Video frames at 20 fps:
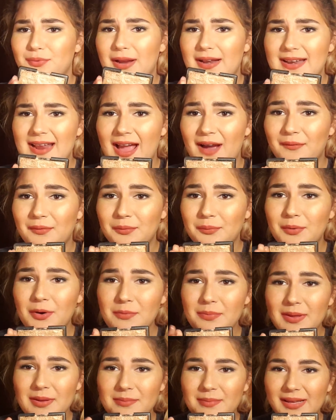right now and will
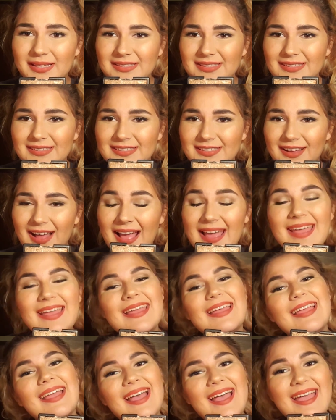be a mess until I
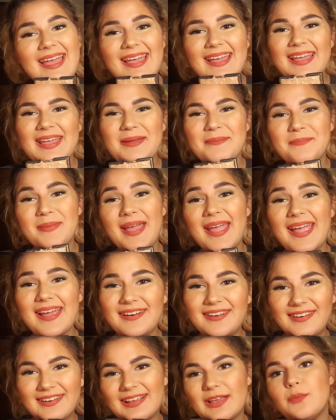hit pan
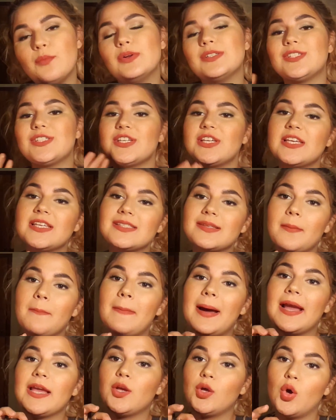on it, which is
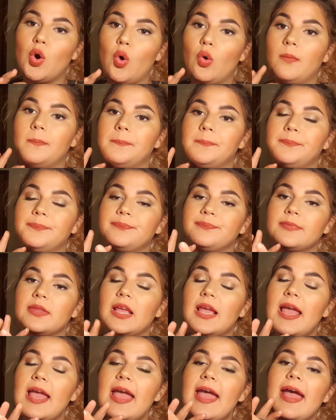my goal.
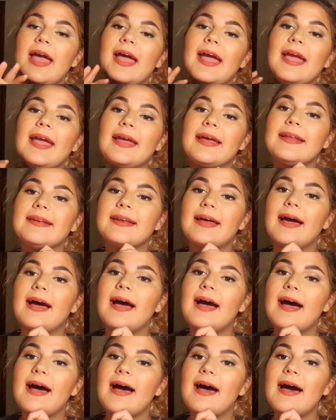And
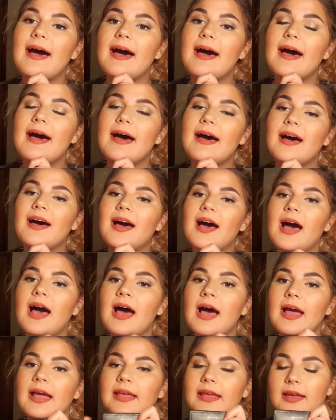
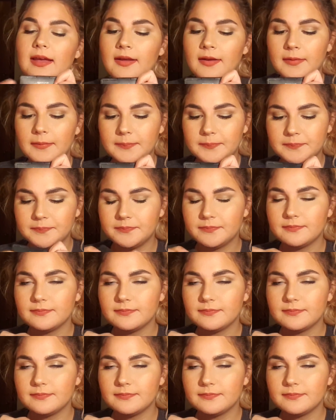I've